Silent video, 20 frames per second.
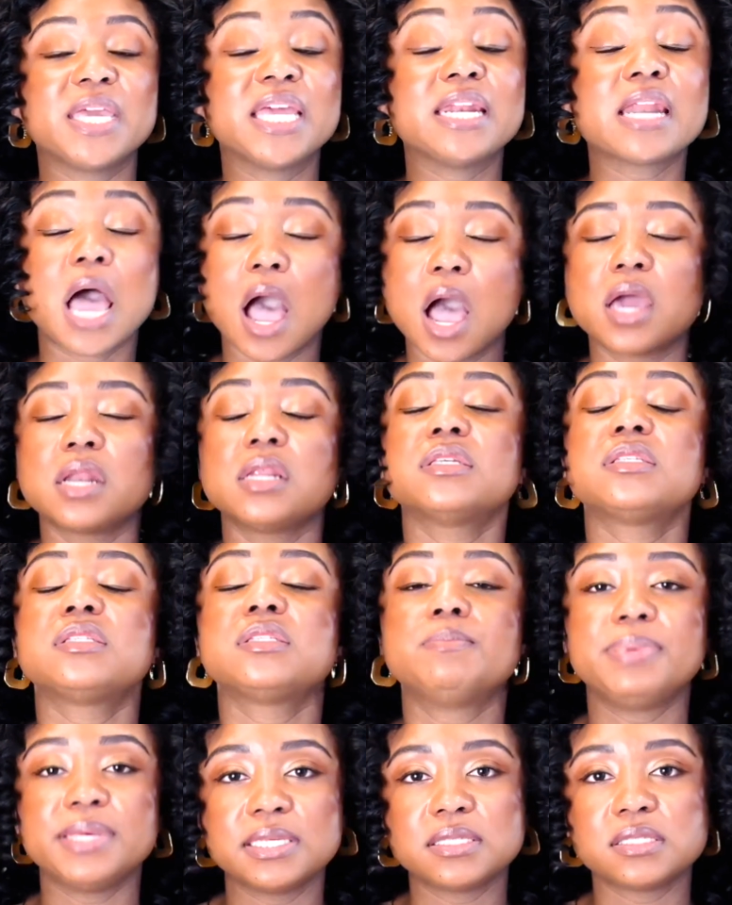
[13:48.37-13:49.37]
an
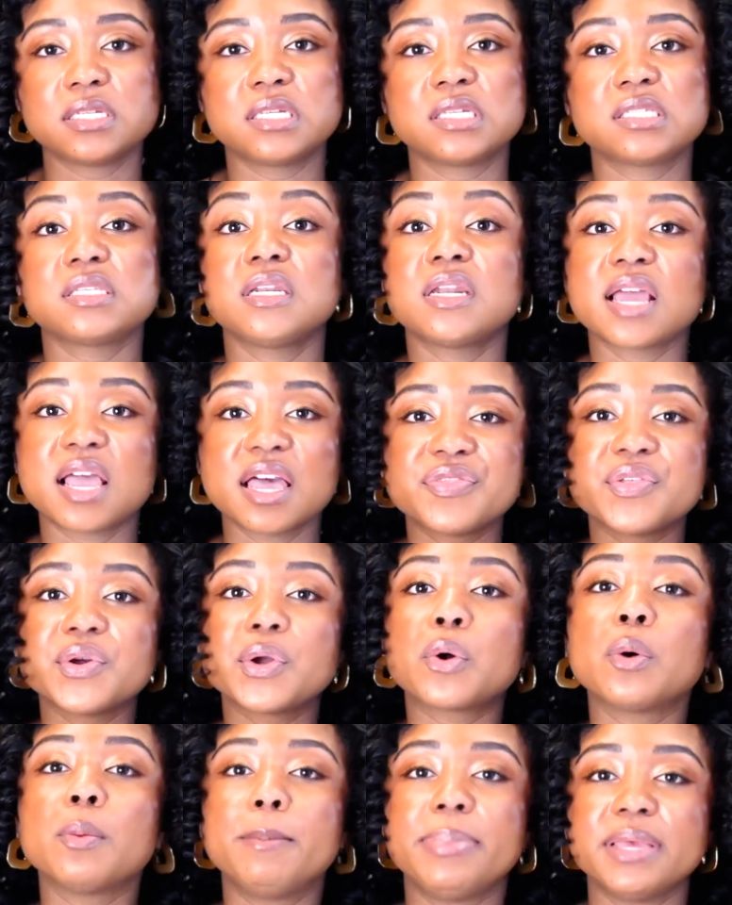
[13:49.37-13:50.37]
honest business, an
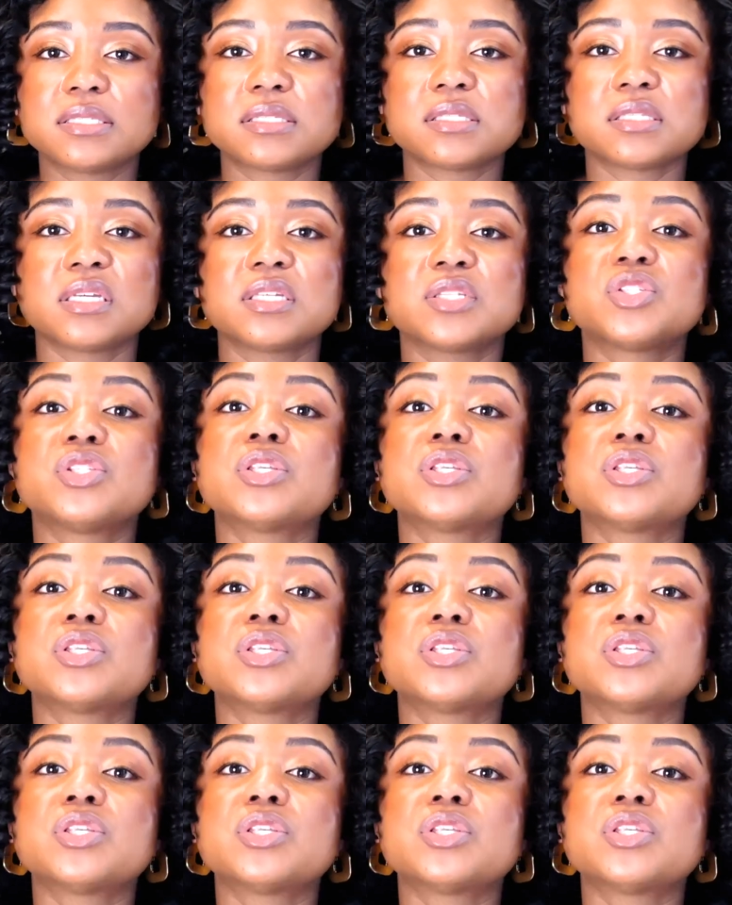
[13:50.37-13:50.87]
ethical business.